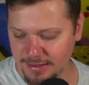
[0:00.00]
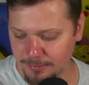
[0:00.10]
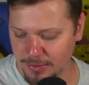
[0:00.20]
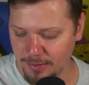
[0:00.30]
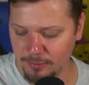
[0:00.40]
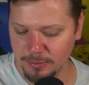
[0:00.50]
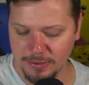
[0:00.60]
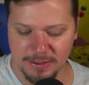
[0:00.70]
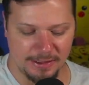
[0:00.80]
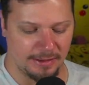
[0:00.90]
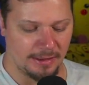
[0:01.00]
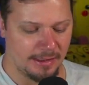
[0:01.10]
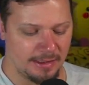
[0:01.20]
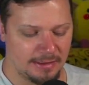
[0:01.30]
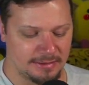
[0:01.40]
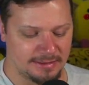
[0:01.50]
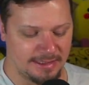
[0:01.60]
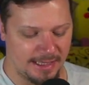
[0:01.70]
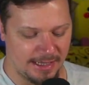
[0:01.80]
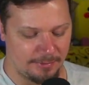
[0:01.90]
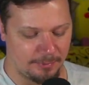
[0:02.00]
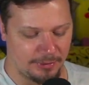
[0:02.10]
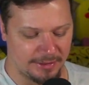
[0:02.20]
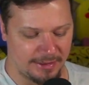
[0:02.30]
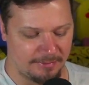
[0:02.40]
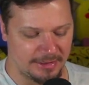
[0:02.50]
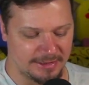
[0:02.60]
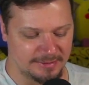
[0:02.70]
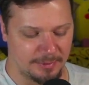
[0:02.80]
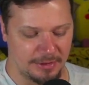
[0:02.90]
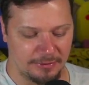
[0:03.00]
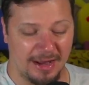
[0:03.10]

they probably didn't put them in this bundle.